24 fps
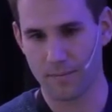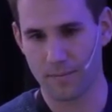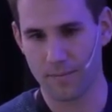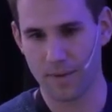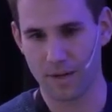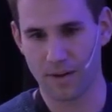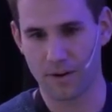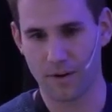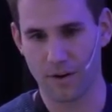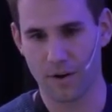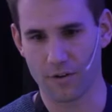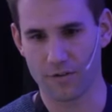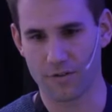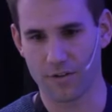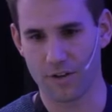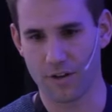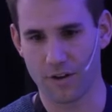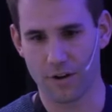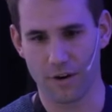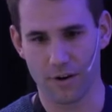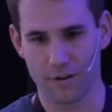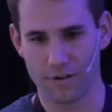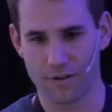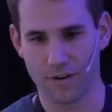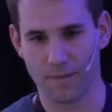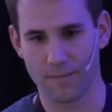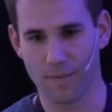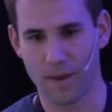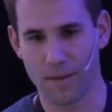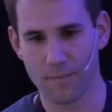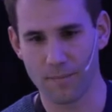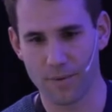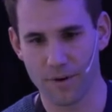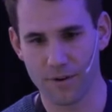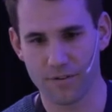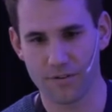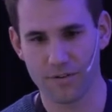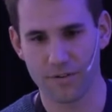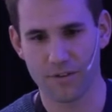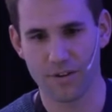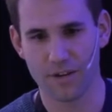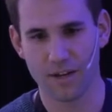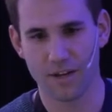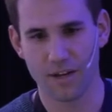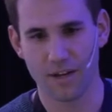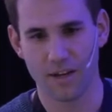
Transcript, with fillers: because here are some numbers.